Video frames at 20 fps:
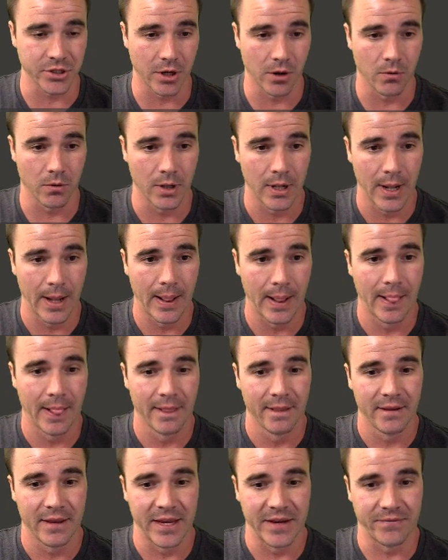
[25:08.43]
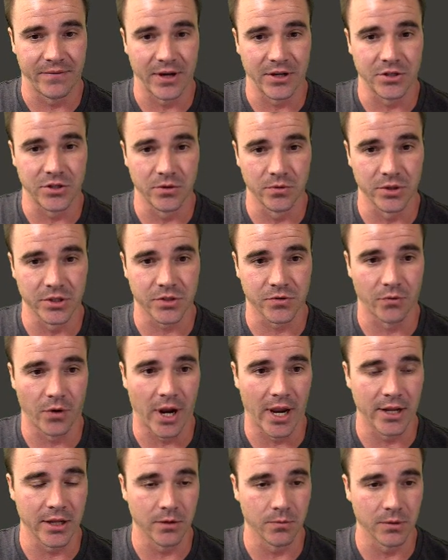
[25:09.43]
So if I do this
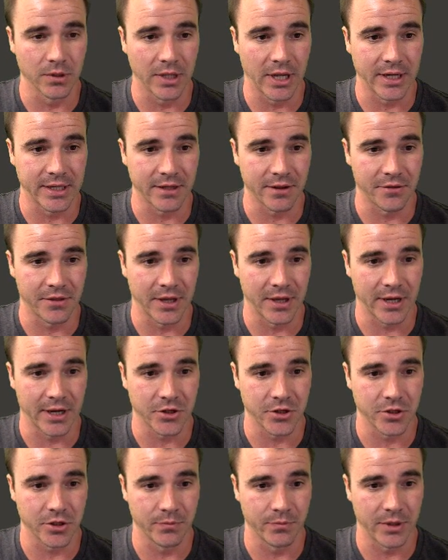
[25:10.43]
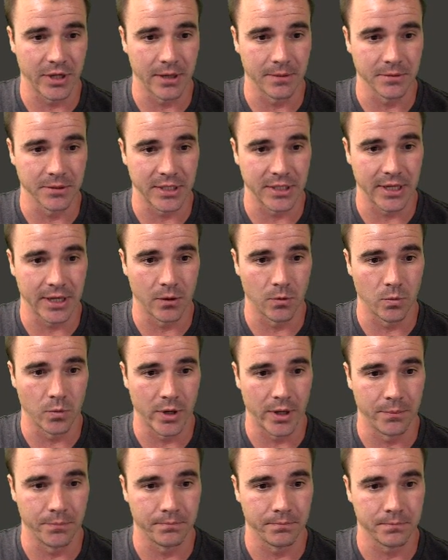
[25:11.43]
right, you would like to think I should be able to get a
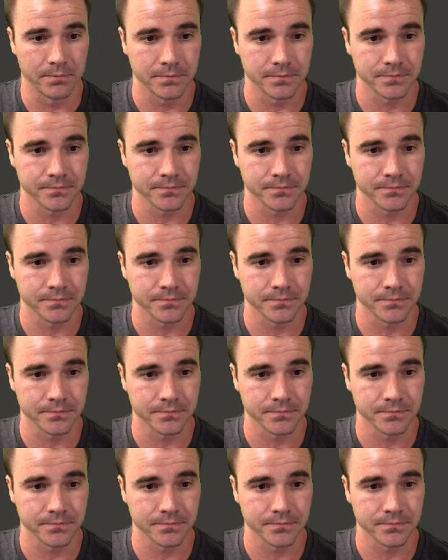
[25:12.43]
win.